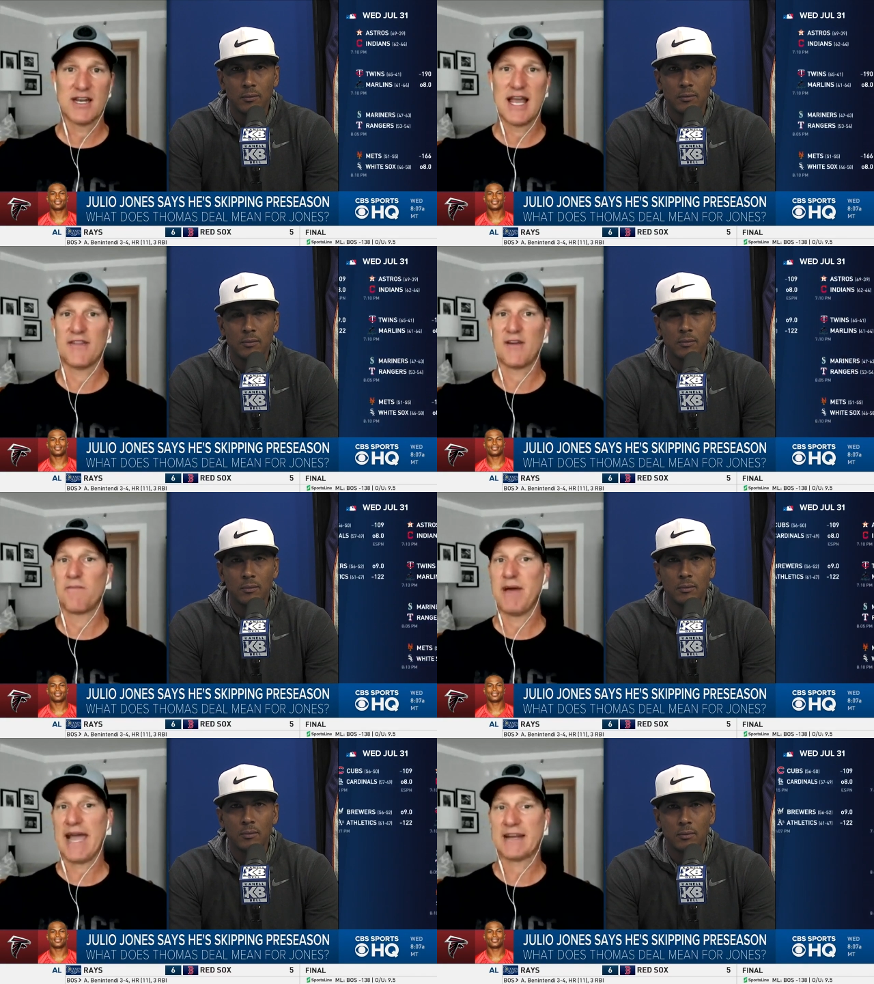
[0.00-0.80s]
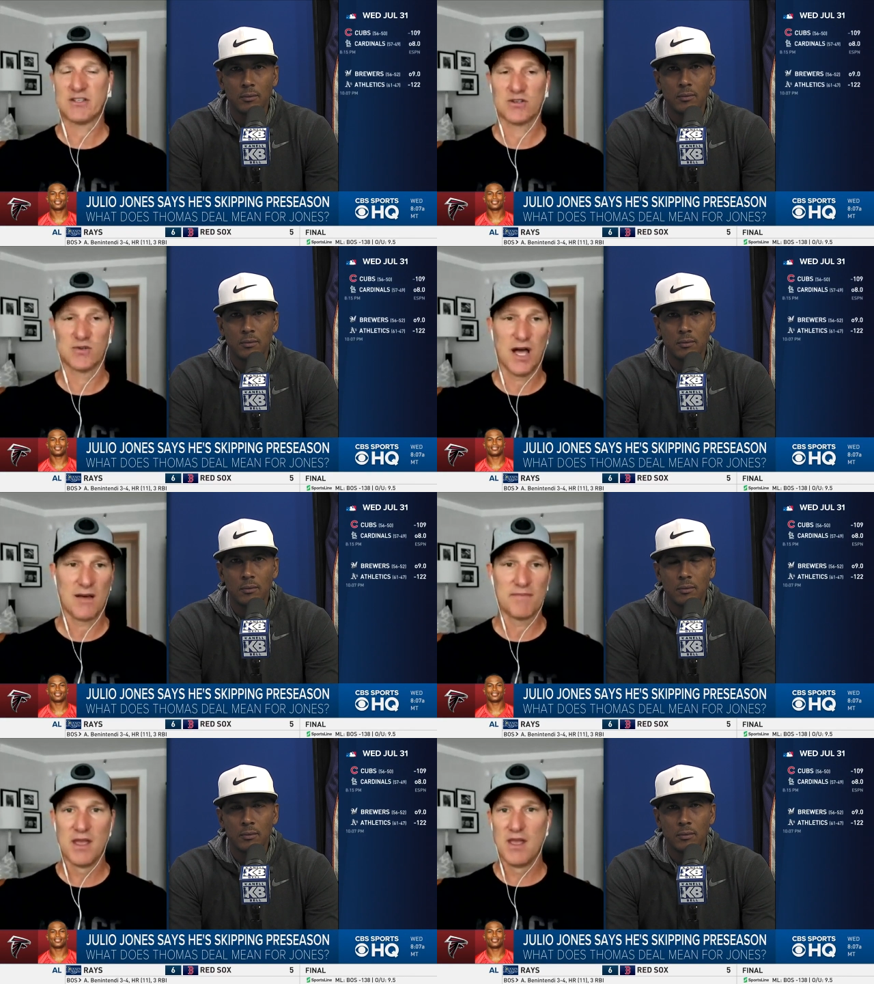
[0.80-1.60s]
Speaker 1: Now they're back to
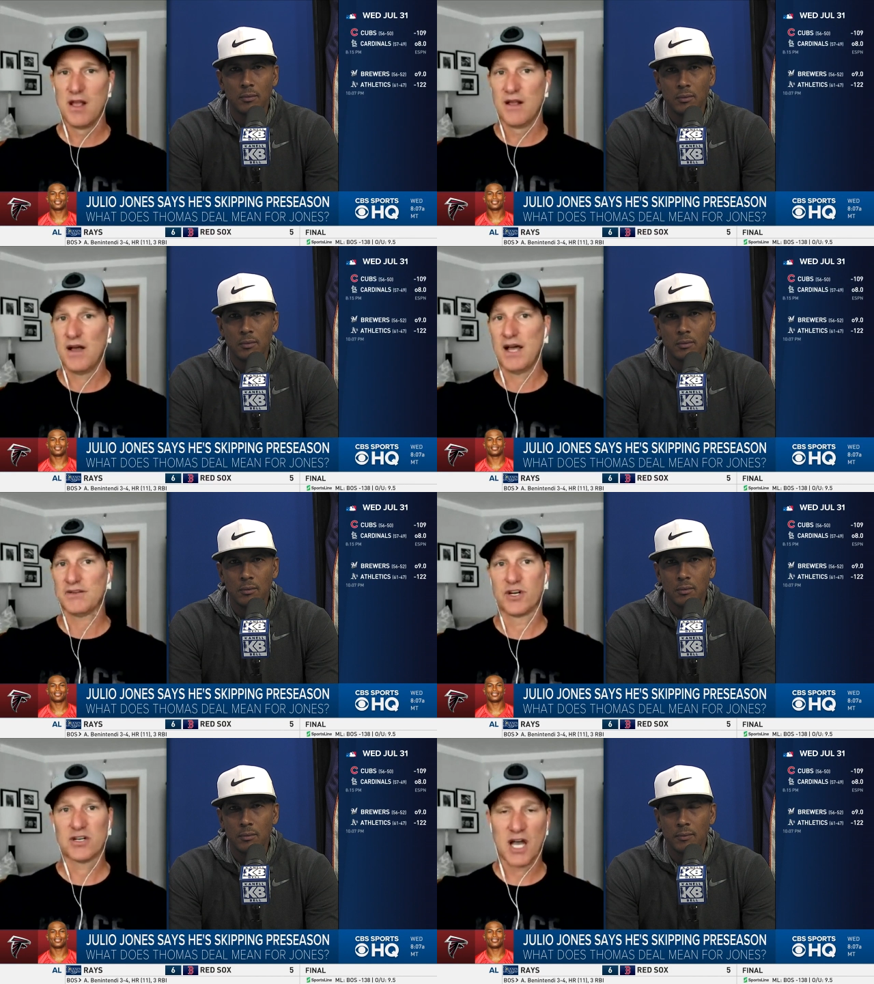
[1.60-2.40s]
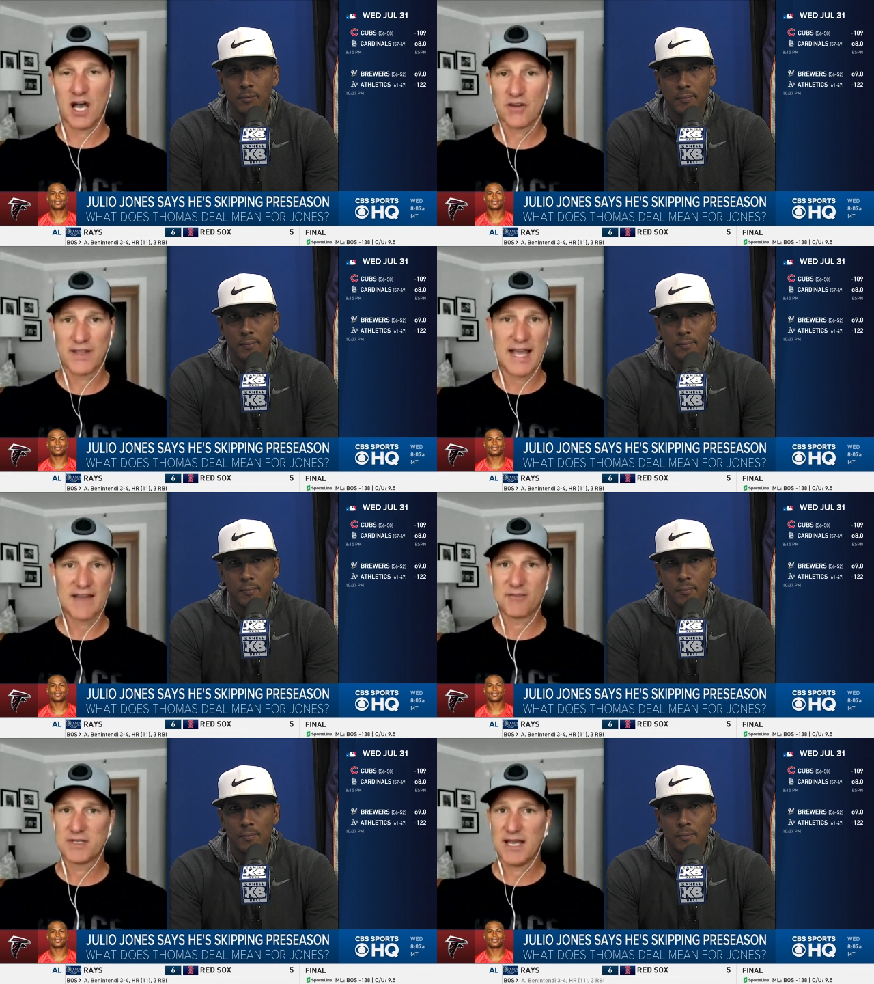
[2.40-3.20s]
um, uh, Dirk Koetter, the
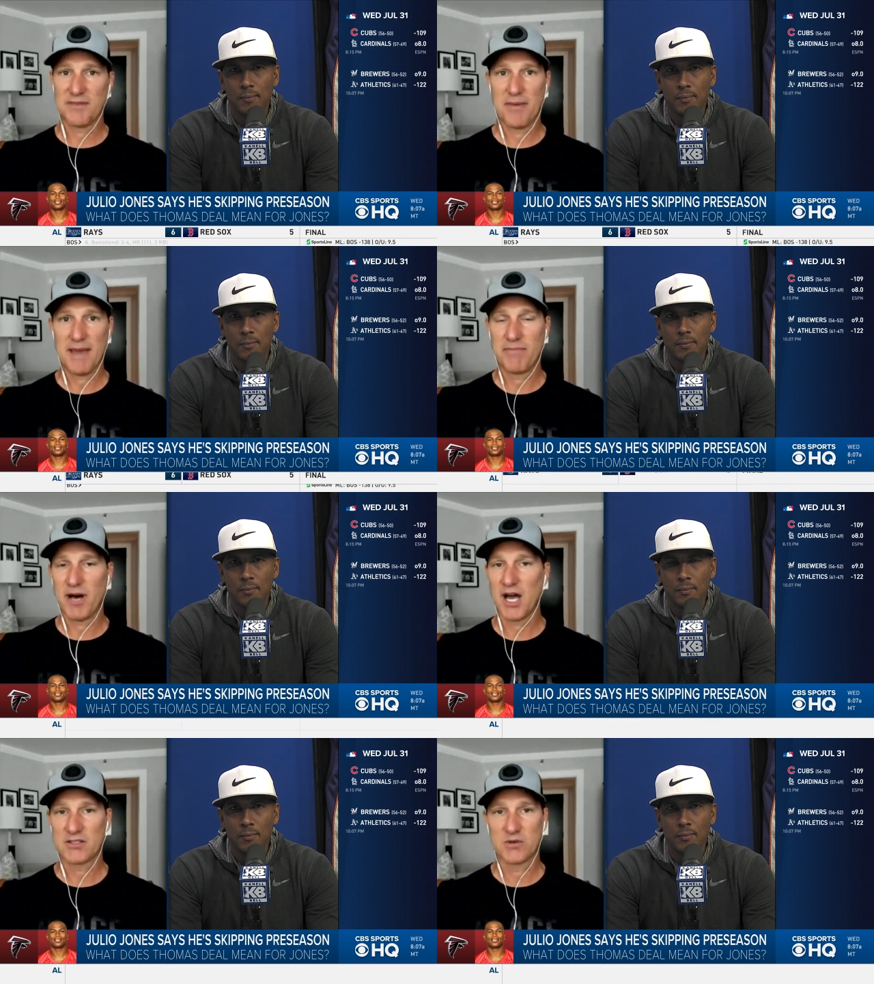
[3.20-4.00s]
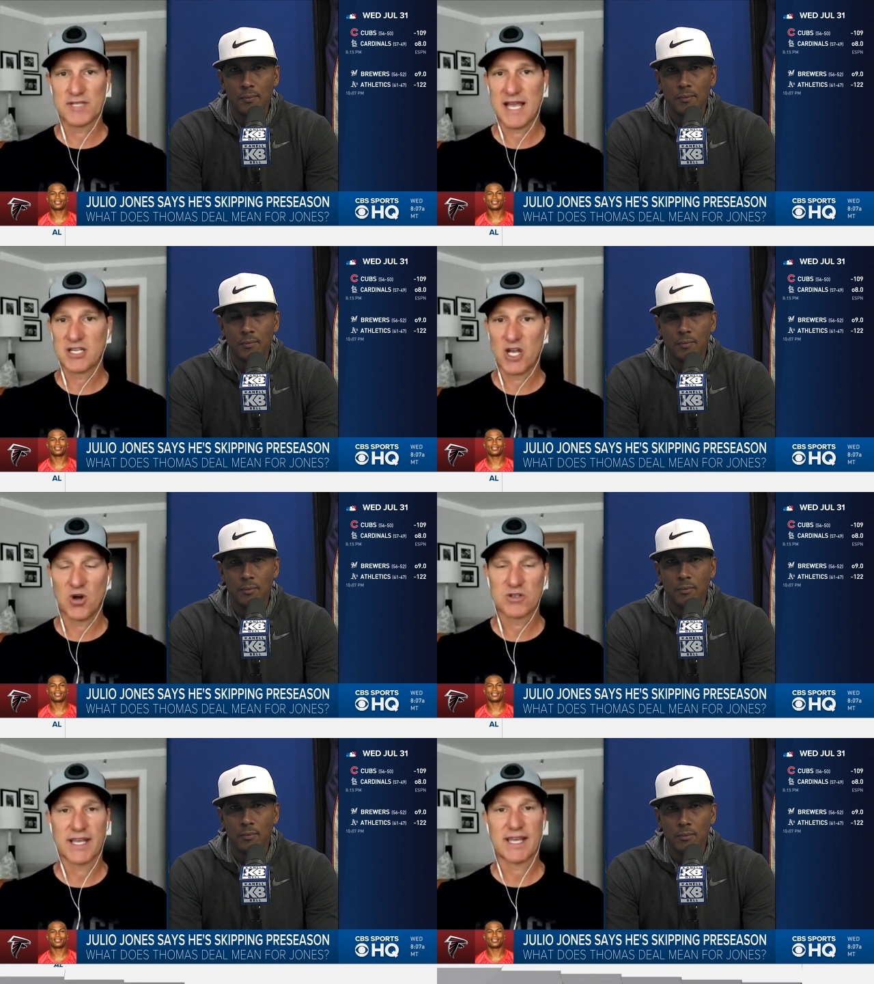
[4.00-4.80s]
guy from the Tampa Bay Bucks who was head
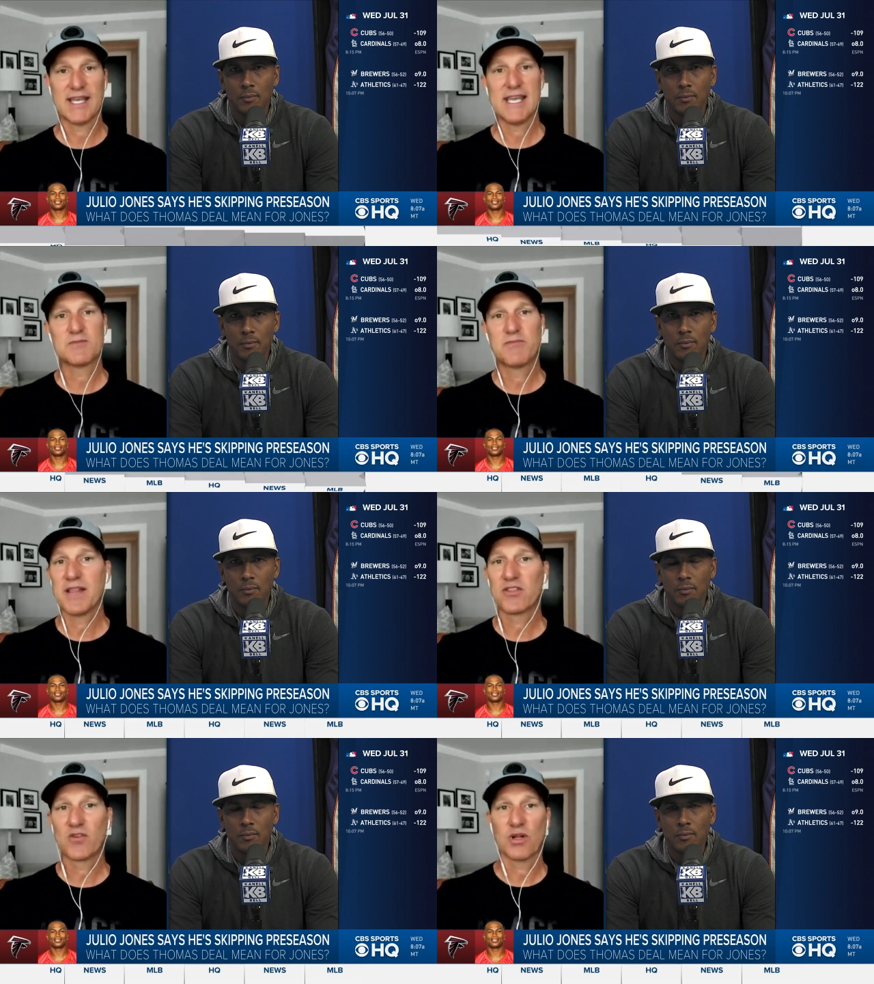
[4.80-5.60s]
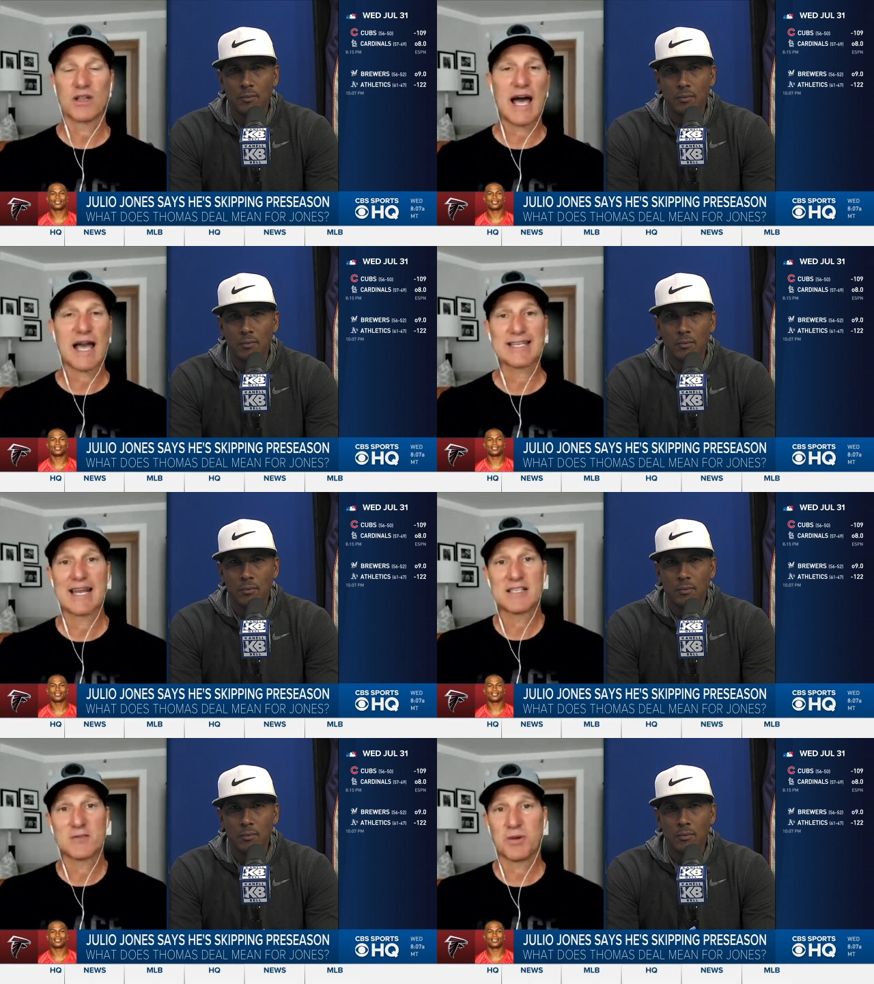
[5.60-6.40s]
coach. Like he's been through a lot, and yet
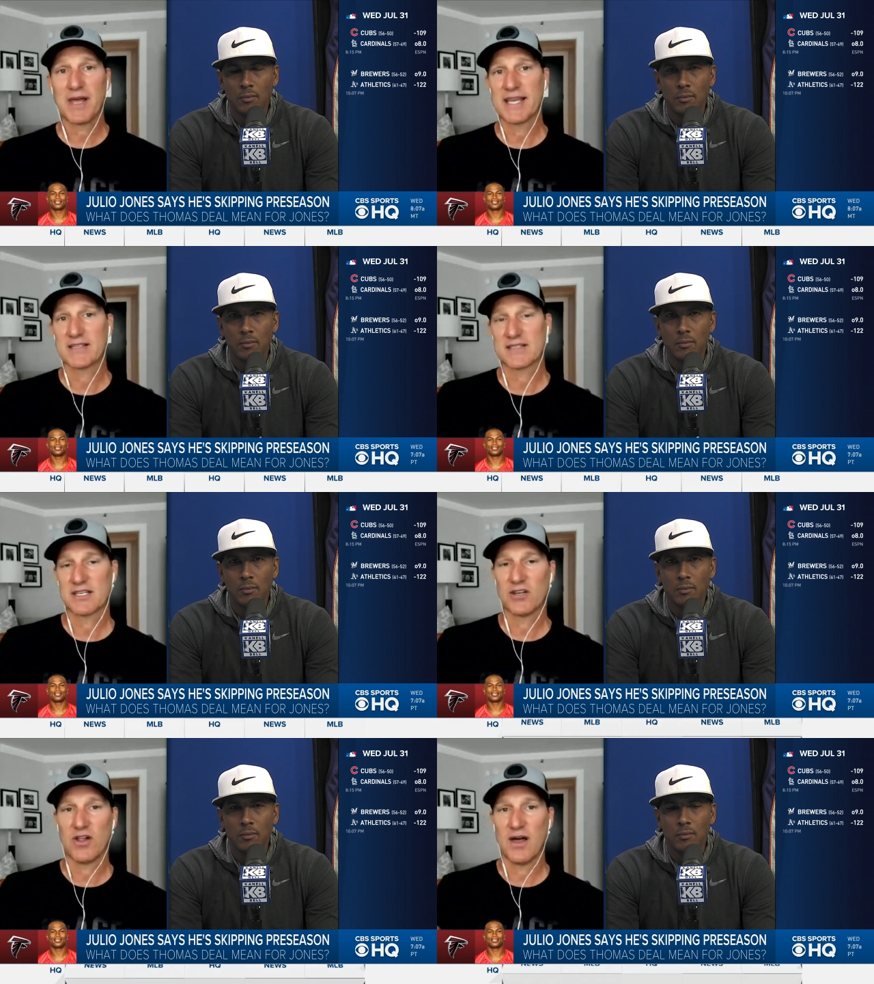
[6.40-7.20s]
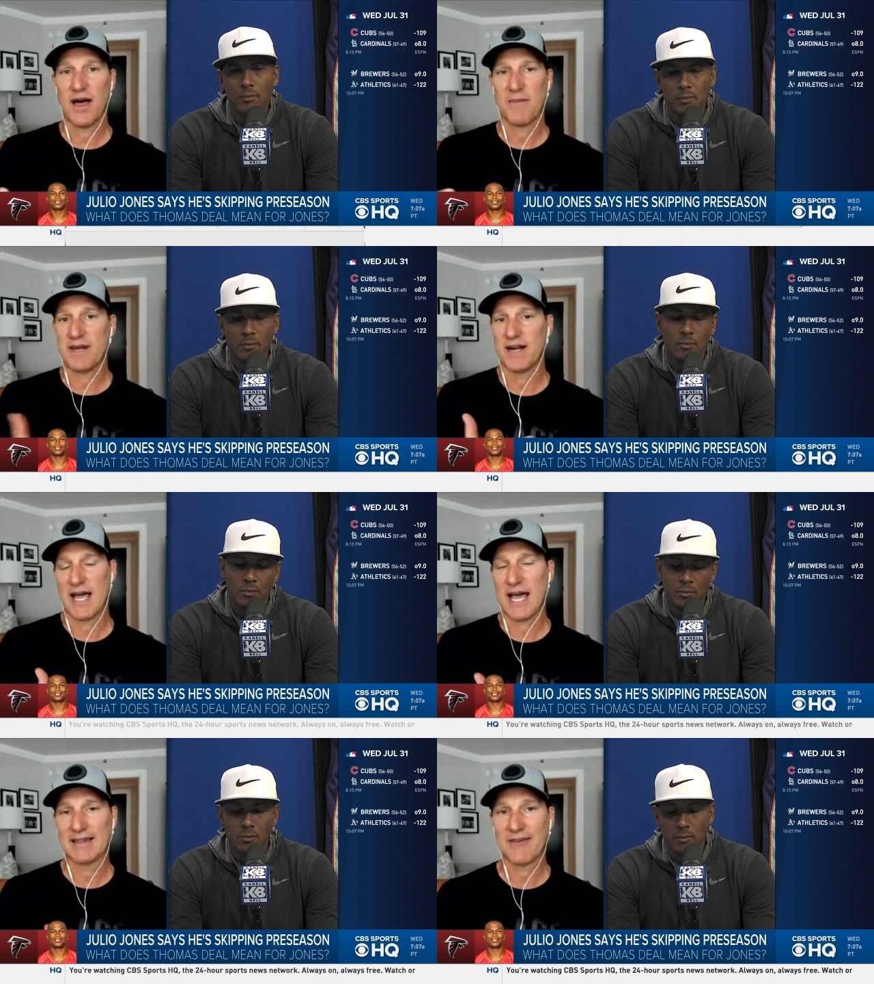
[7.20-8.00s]
his play has still uh, been at a
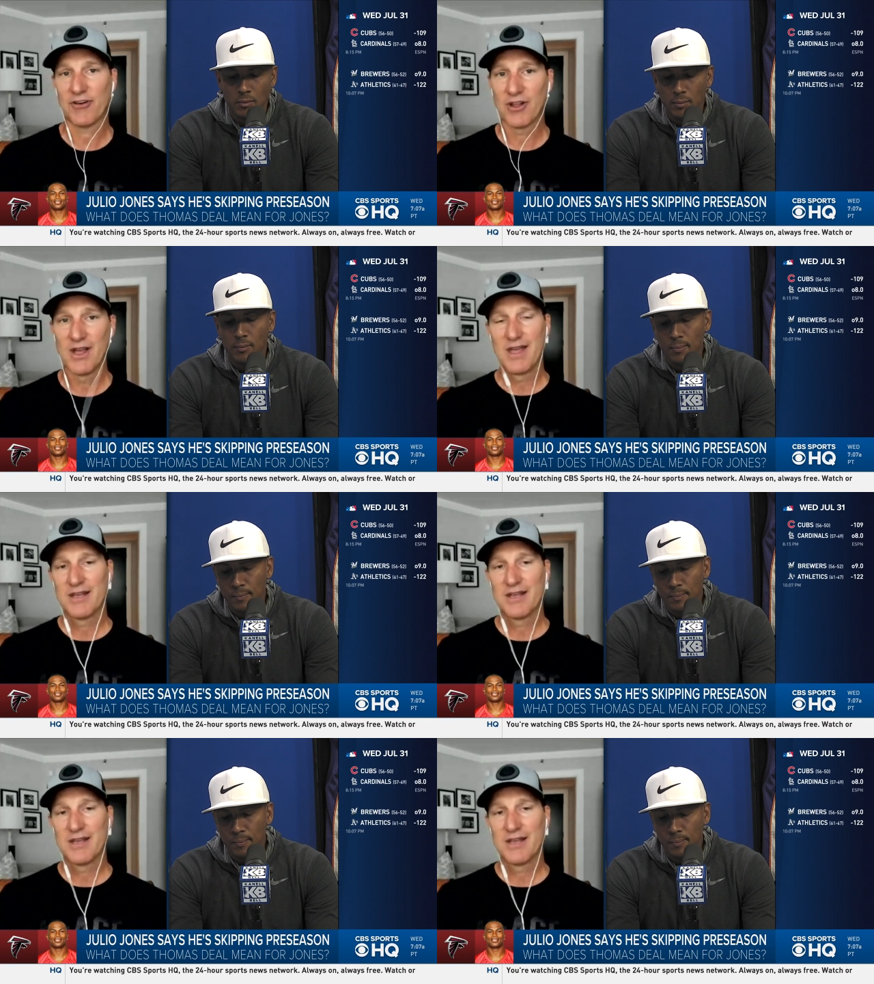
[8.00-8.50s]
high level.